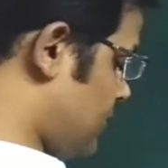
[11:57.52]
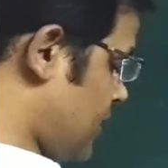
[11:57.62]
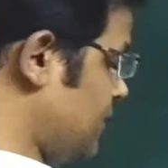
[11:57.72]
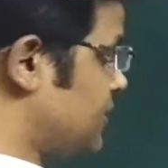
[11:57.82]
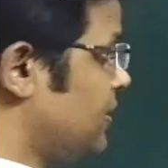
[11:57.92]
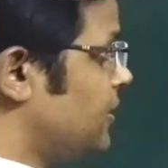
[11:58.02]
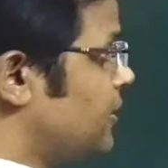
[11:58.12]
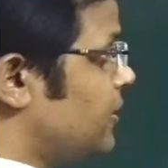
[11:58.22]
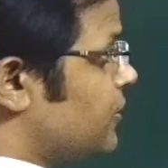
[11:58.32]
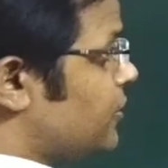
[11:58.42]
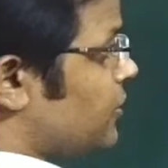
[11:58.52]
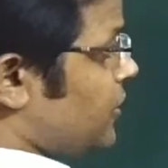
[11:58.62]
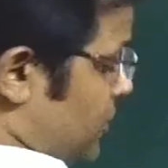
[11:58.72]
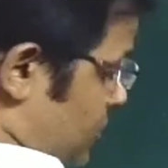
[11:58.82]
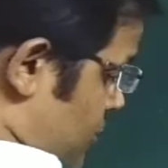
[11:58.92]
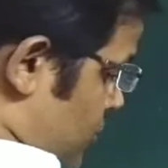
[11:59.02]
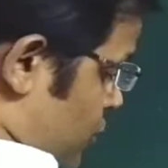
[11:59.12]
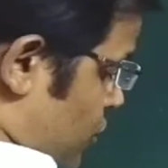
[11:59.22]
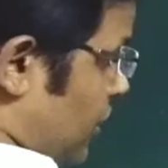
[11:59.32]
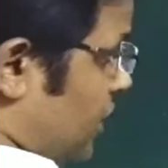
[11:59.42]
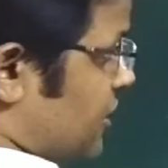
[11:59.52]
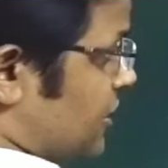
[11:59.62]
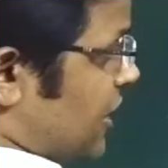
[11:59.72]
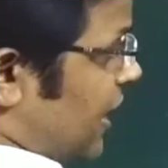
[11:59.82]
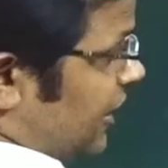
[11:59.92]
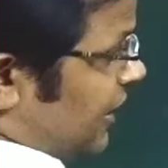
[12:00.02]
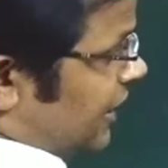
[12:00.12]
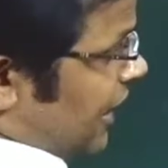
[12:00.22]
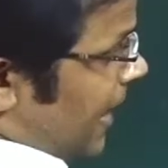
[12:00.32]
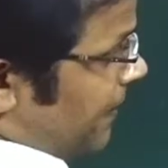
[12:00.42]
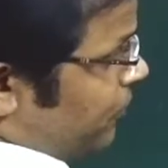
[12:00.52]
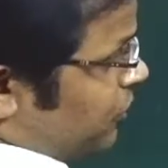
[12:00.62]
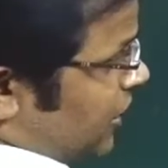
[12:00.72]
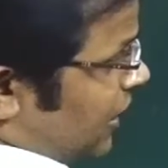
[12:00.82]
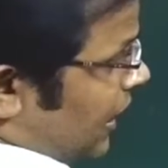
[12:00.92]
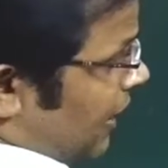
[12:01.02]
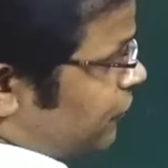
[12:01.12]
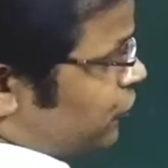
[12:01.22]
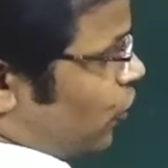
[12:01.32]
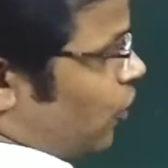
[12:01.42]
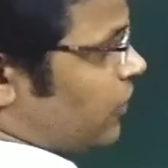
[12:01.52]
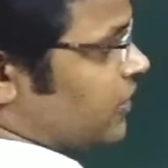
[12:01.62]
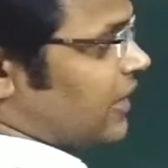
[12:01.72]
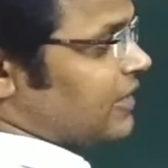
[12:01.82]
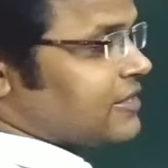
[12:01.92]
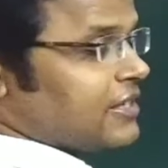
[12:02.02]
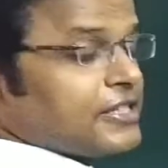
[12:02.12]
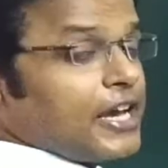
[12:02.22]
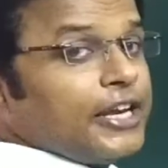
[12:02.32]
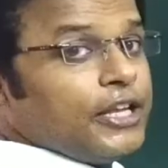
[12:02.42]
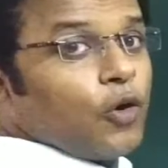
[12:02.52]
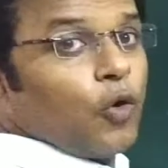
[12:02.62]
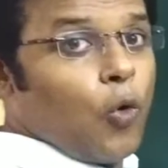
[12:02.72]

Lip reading: Alright? So there's a tiny gap which I left over, that is the tiny